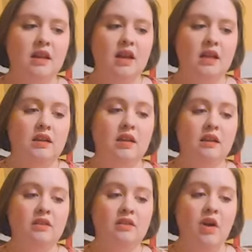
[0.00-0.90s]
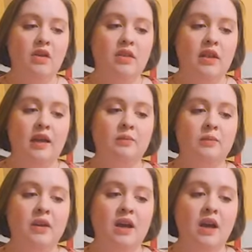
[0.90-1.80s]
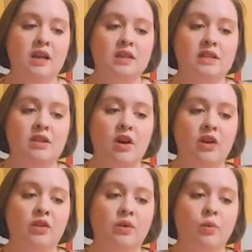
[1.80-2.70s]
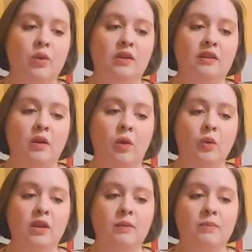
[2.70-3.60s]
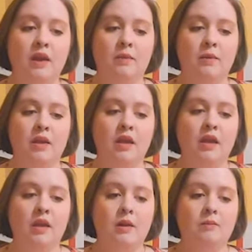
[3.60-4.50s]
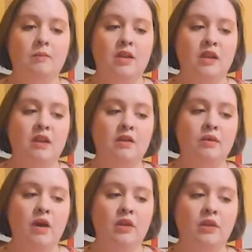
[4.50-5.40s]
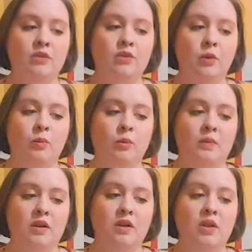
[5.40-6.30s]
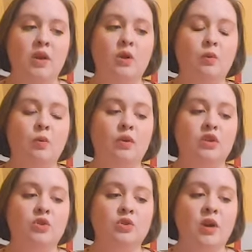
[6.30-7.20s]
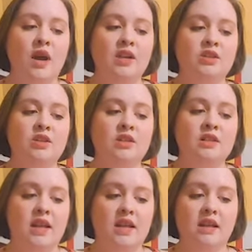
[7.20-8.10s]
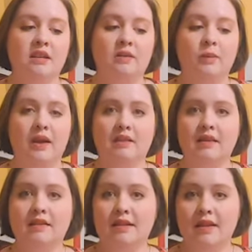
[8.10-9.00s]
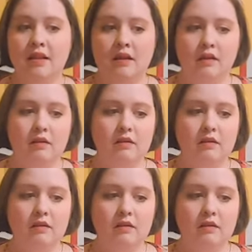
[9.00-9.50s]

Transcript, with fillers: And he saw that because Arthur was the only baby, many of other noblemen would try to take his place as king.